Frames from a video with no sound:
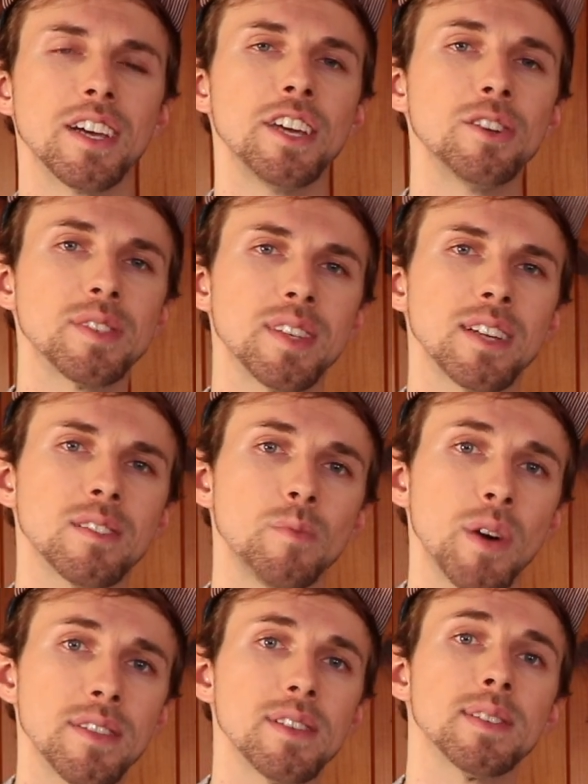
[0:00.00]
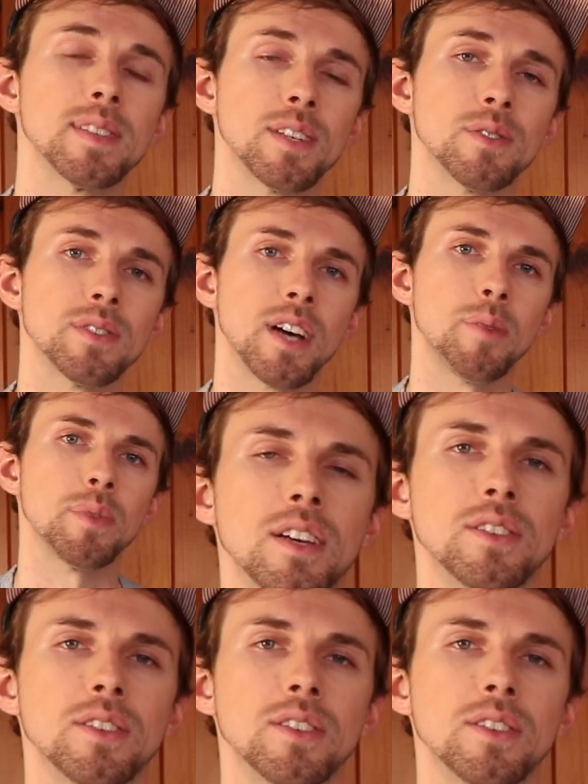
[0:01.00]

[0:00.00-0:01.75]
intersected by this single topic.